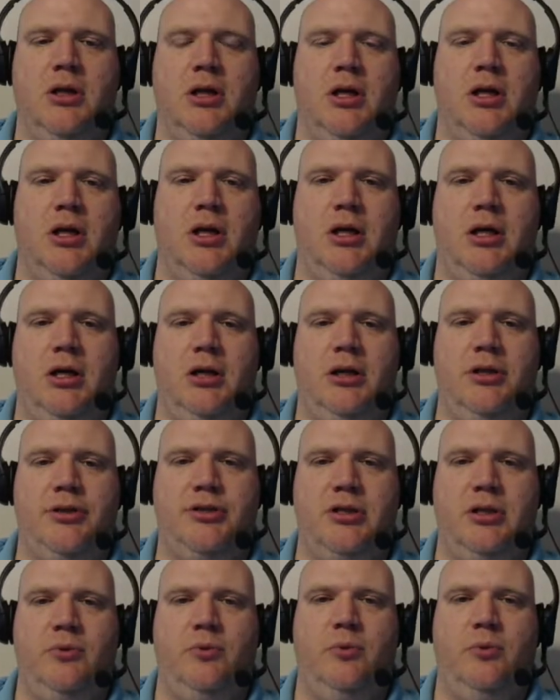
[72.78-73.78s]
Let's
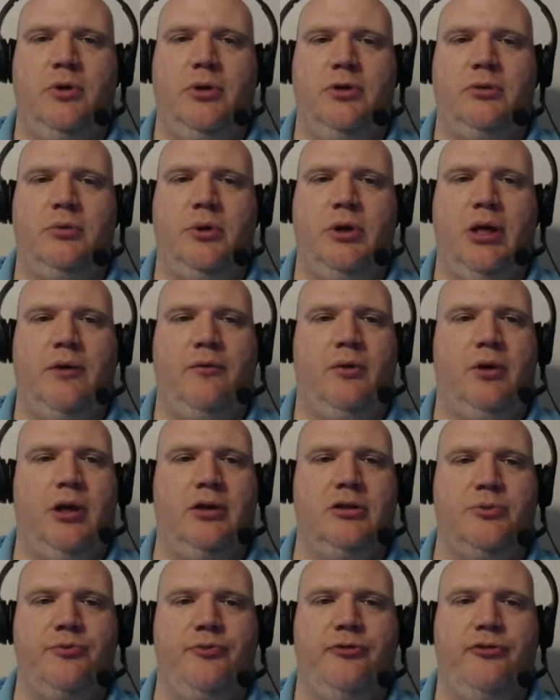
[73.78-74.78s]
see, what do we have? We need
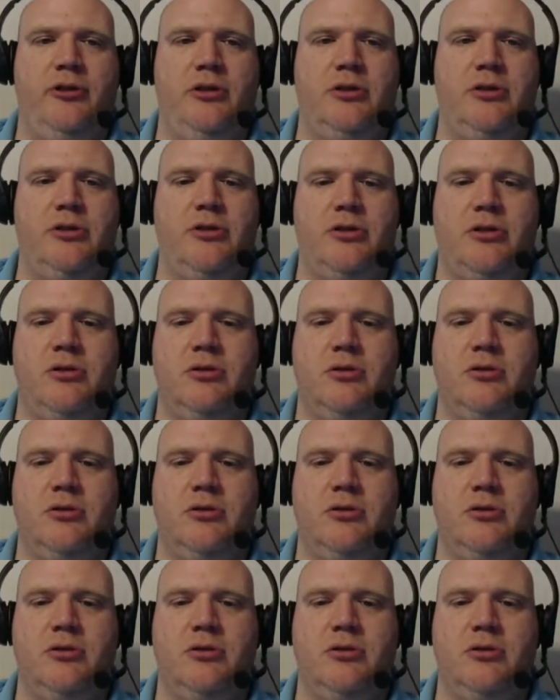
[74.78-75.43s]
some fence.